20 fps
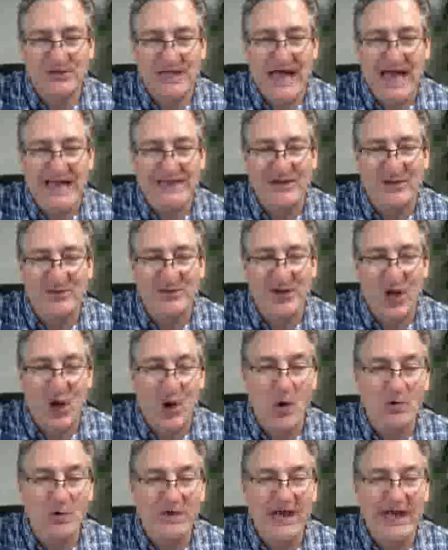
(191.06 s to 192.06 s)
I don't
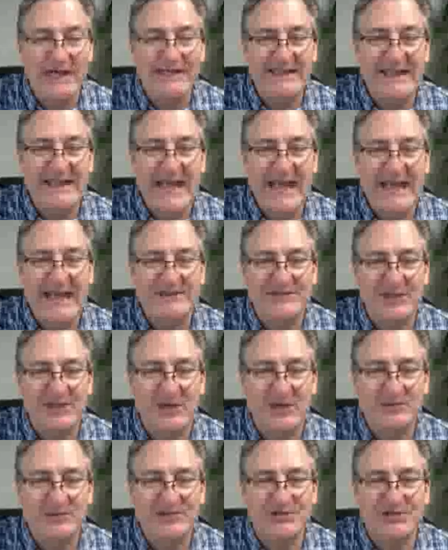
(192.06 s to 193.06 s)
own any
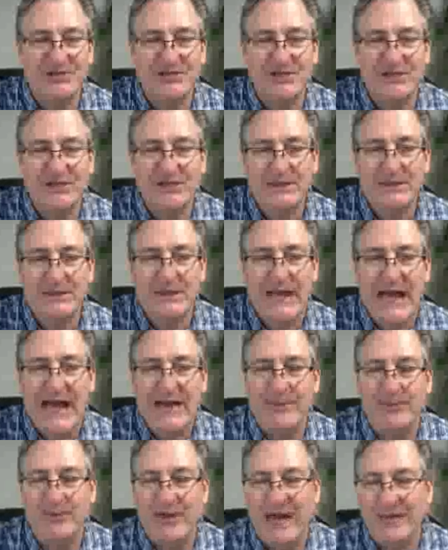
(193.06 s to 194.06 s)
Tezos. I
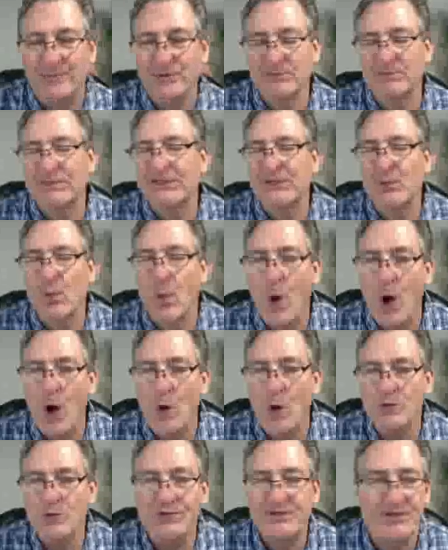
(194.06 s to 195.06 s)
probably
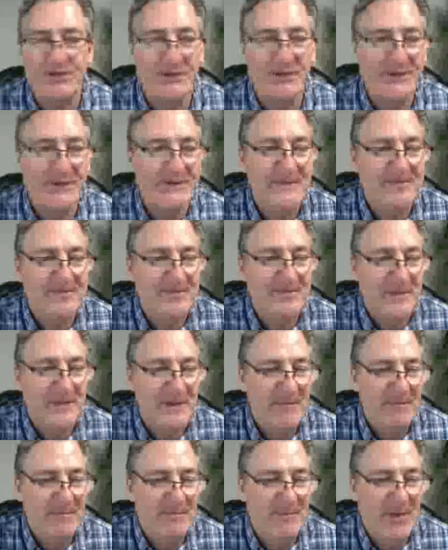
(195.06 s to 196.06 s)
won't.
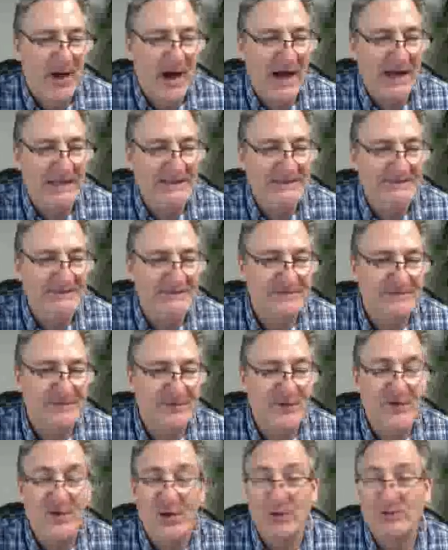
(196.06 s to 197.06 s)
But
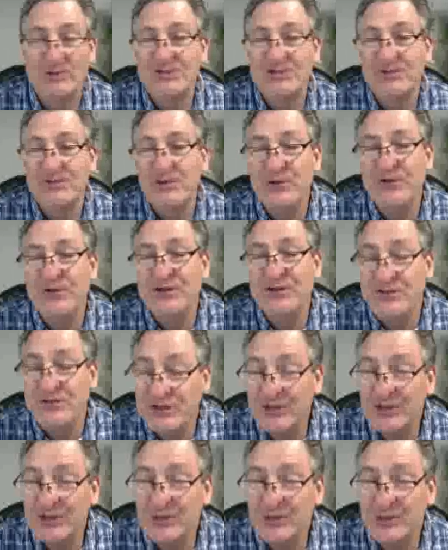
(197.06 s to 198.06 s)
for those of you that
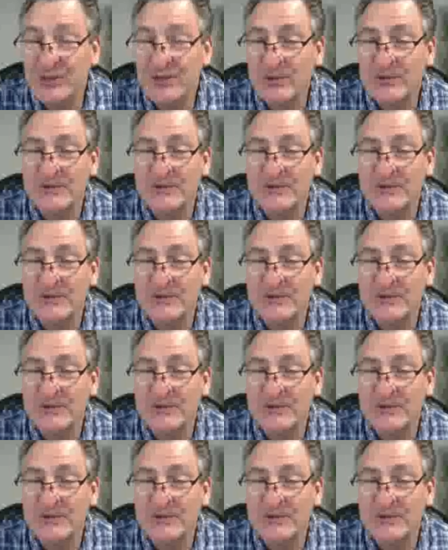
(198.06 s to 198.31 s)
do,